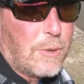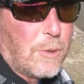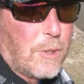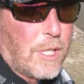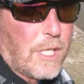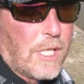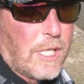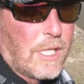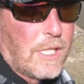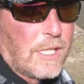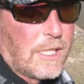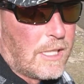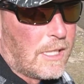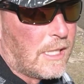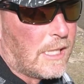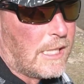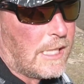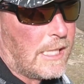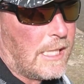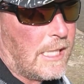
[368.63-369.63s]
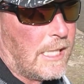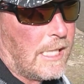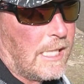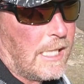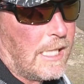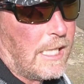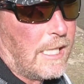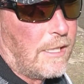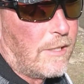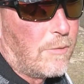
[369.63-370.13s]
tour.
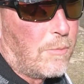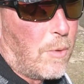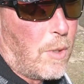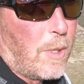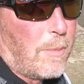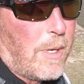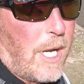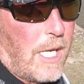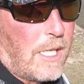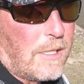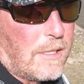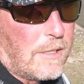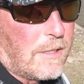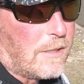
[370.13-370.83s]
It's more about